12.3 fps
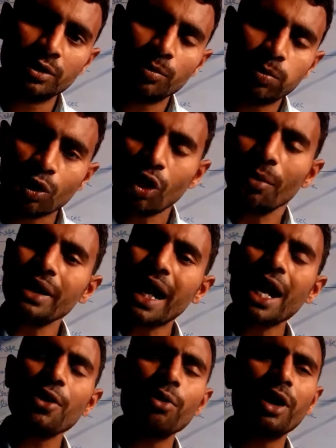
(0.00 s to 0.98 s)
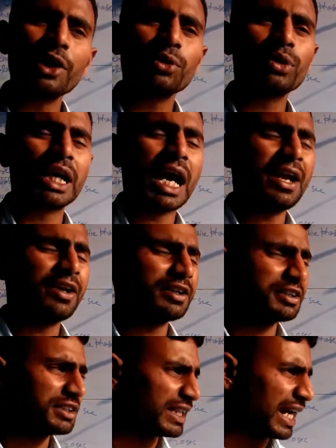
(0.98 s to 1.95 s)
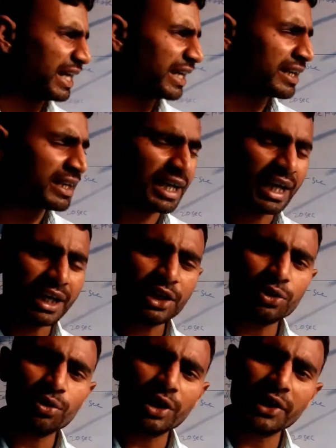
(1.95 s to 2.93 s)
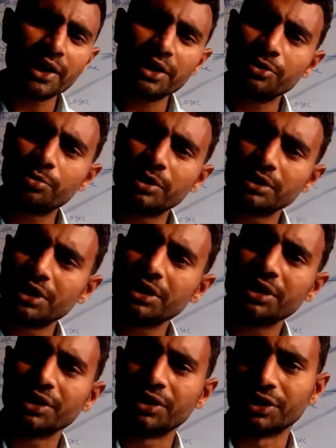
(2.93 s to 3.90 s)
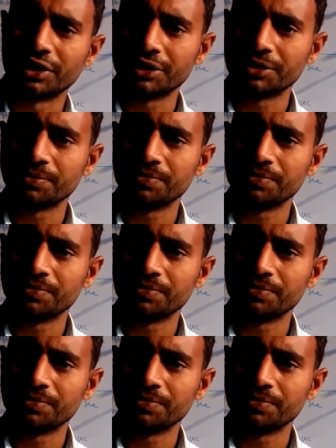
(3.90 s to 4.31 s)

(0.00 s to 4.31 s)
From that word you can understand that cardiac word that is present in heart,